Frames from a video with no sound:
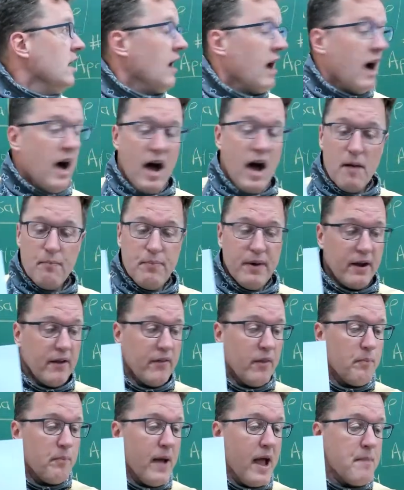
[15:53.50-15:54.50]
Uh, but
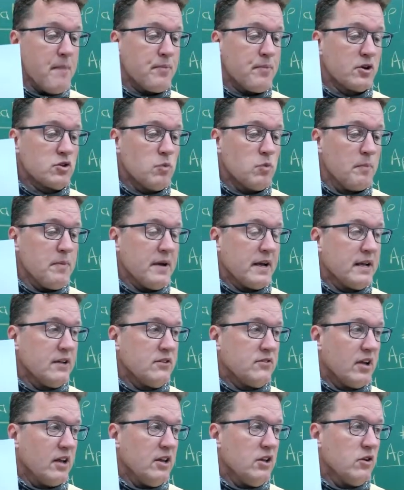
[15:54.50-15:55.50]
the papers will be
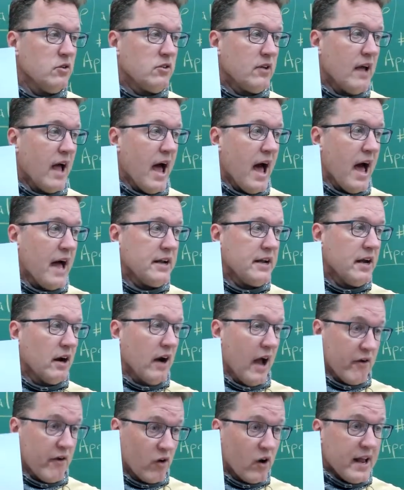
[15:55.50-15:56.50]
continued to add here.
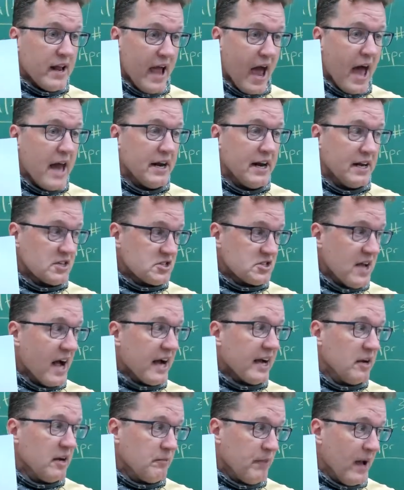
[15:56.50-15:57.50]
I've already added a
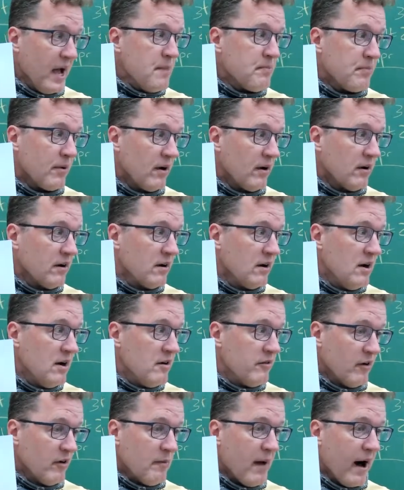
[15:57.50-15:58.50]
second paper
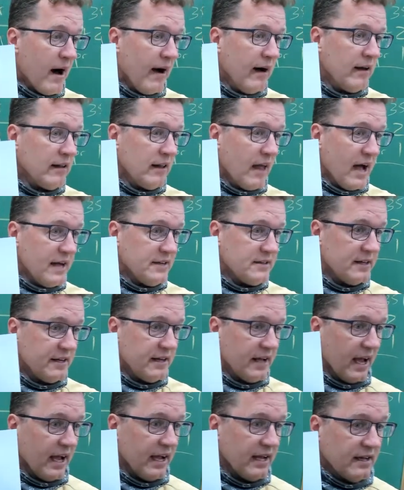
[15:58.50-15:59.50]
from our outline
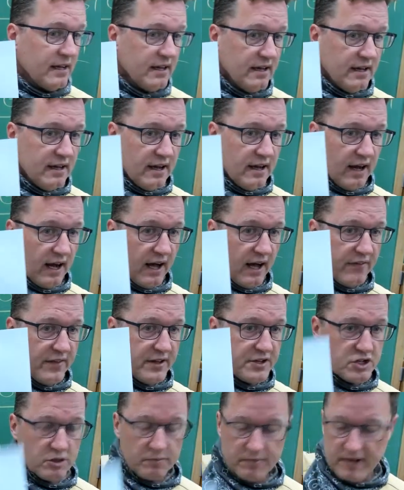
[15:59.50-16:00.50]
today uh,
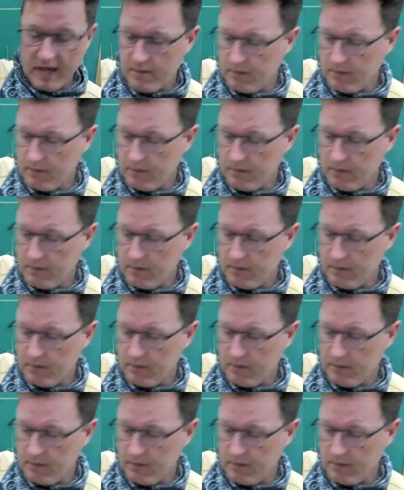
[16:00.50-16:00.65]
that you'll be